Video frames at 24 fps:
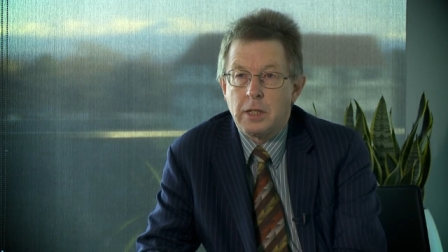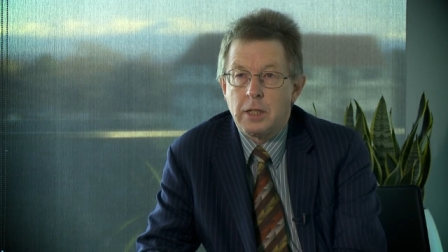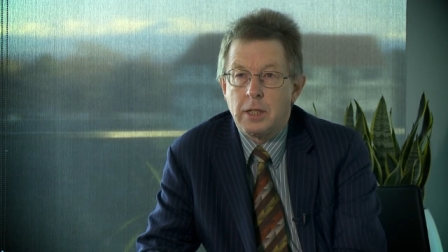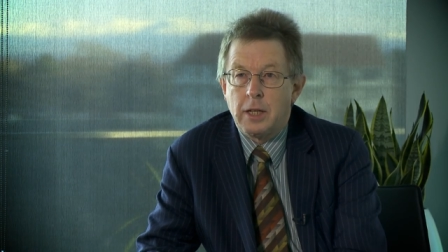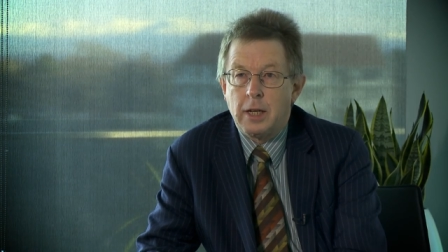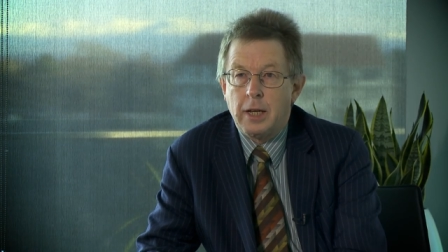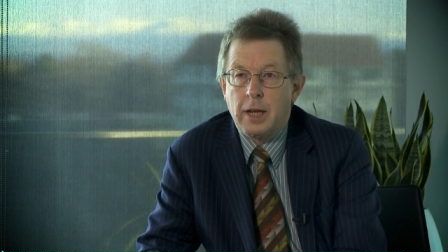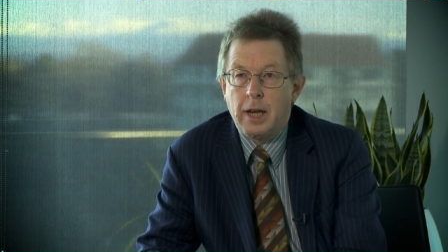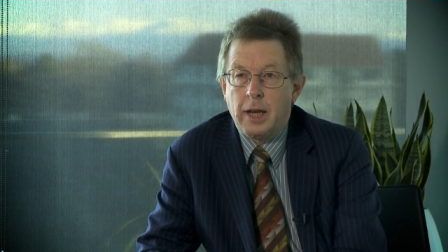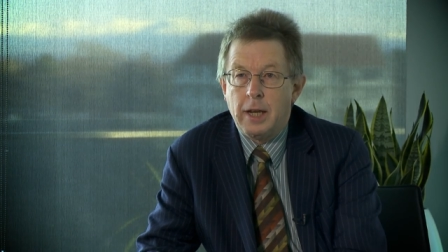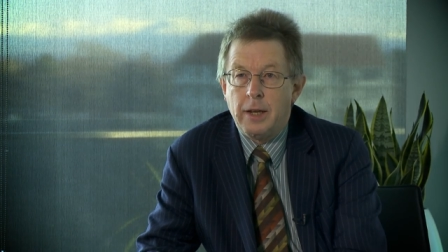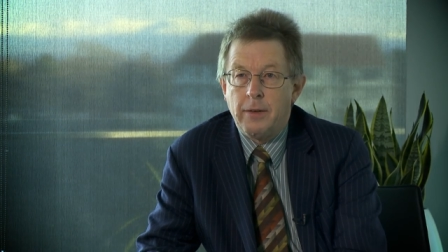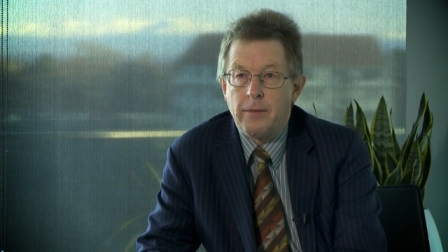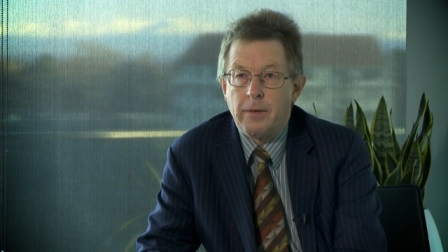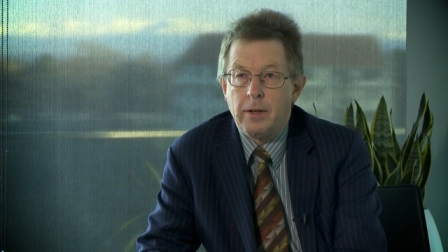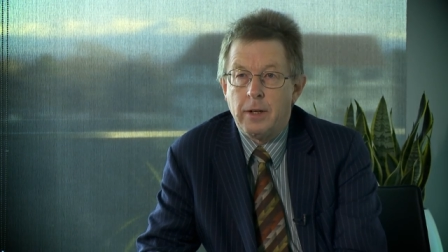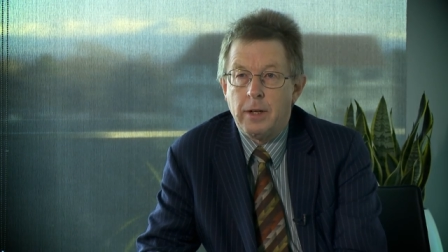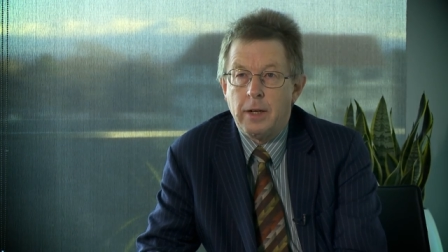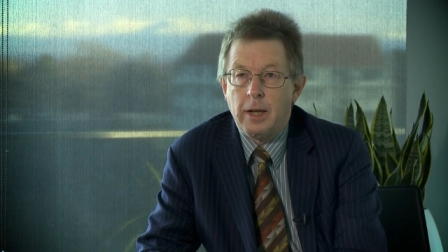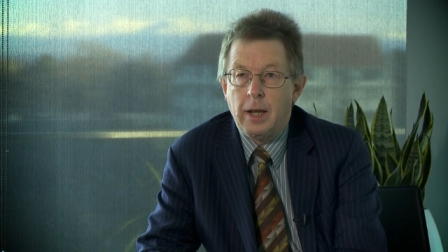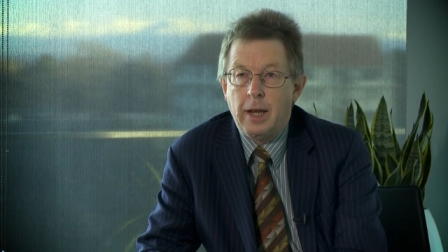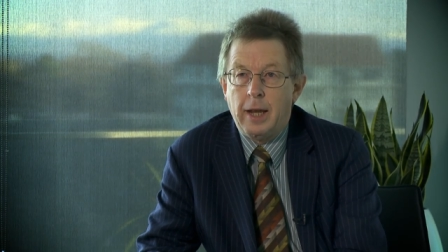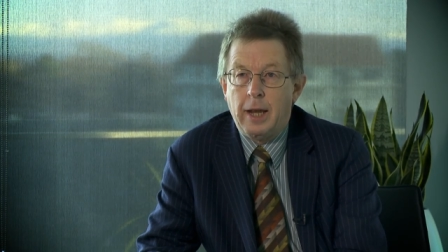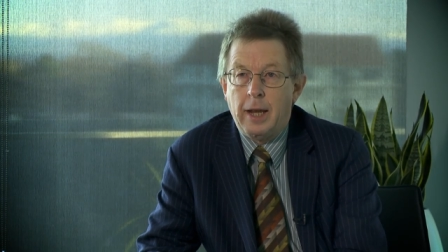the
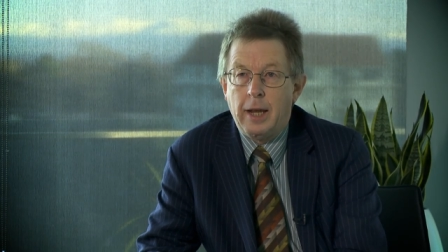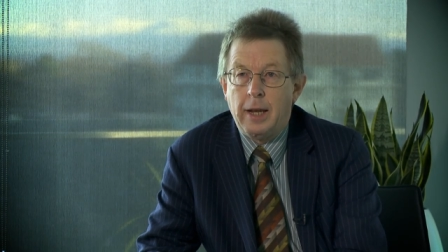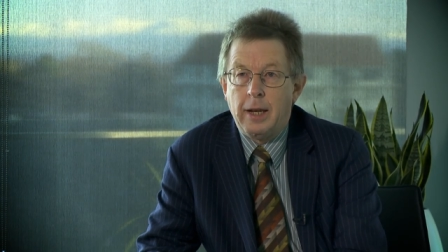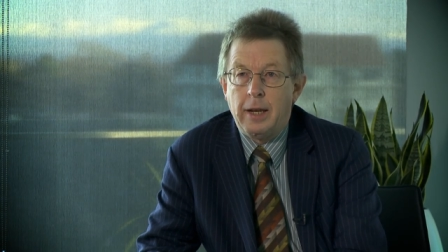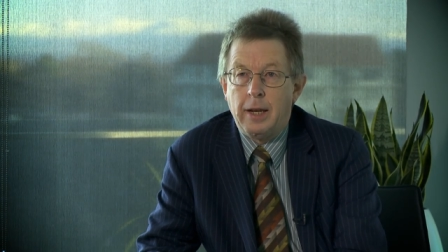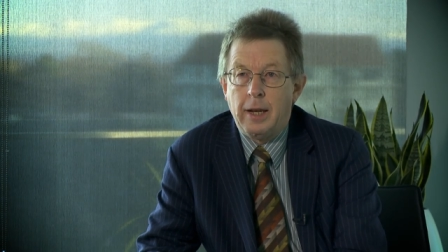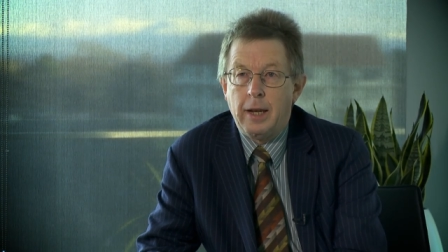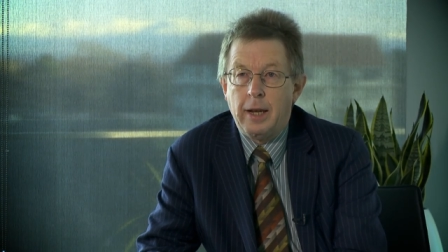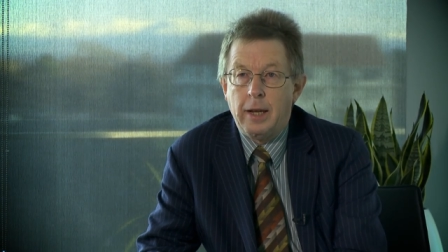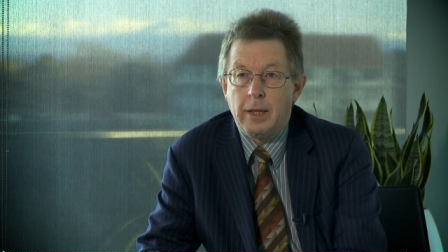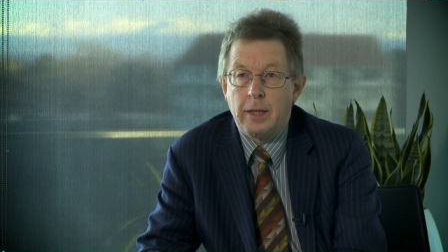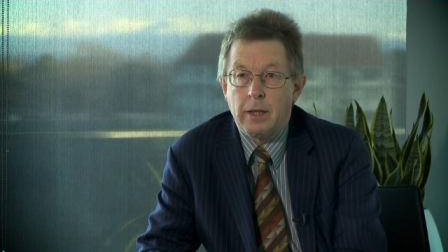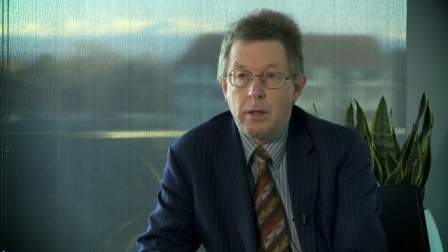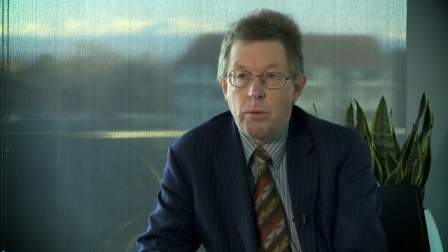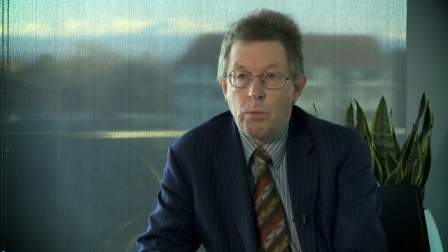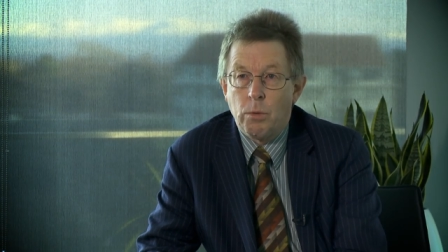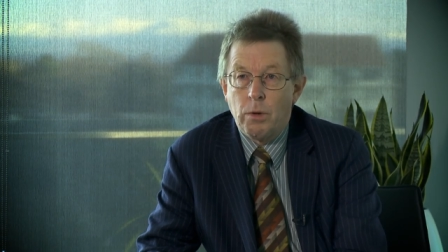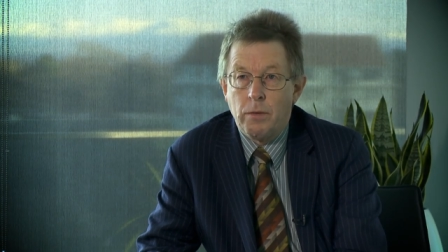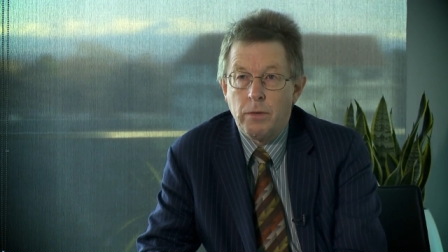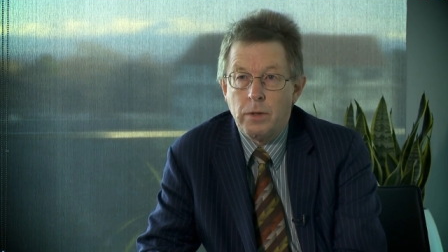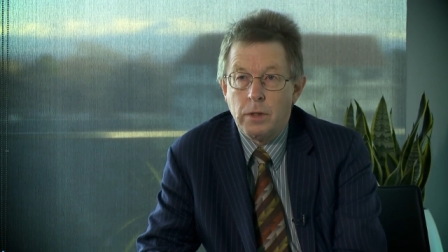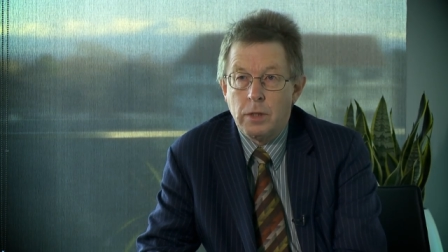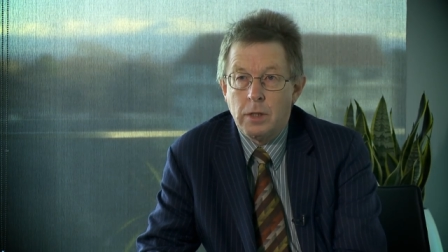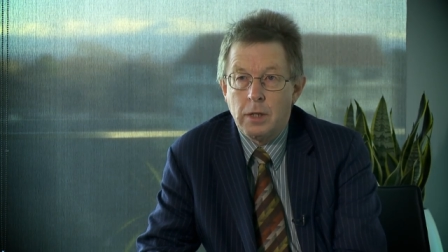Avon and the Heathcote
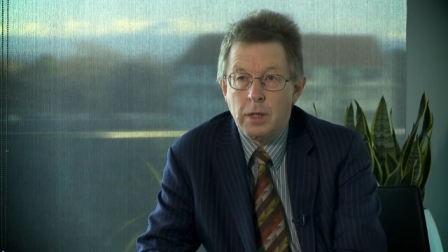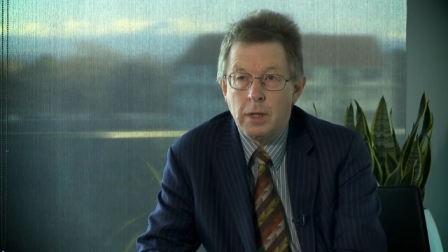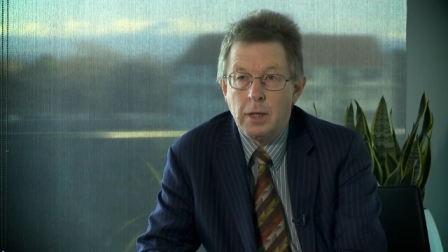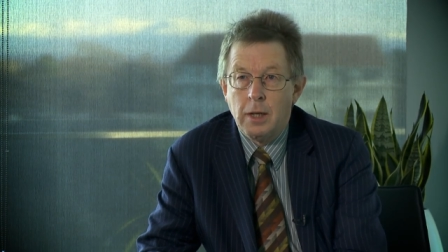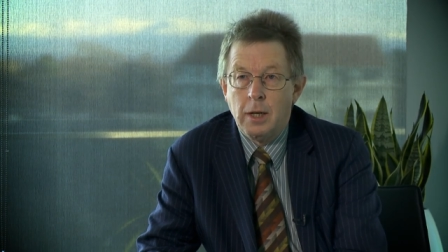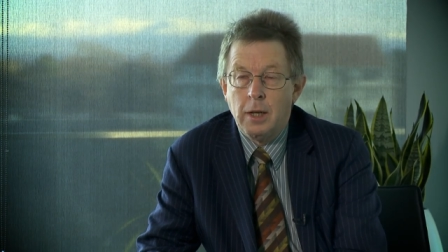rivers.